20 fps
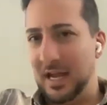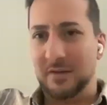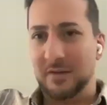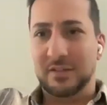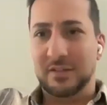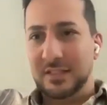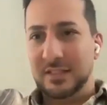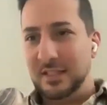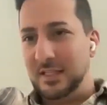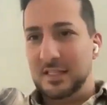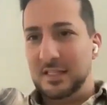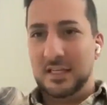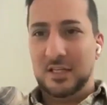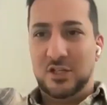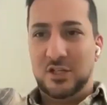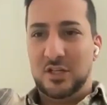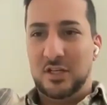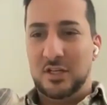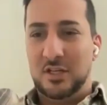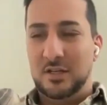have this
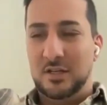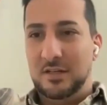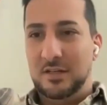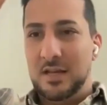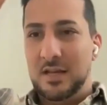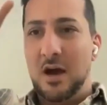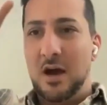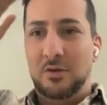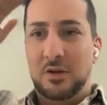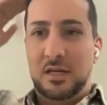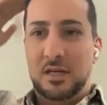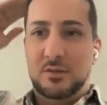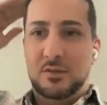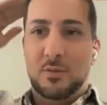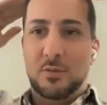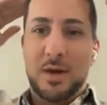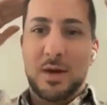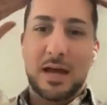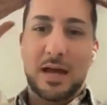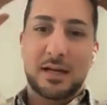distinction
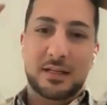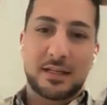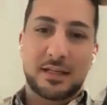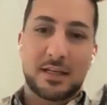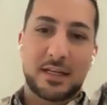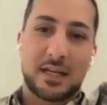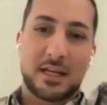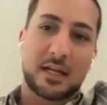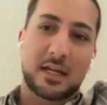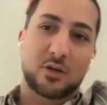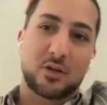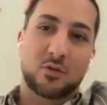nowadays, but back in the day,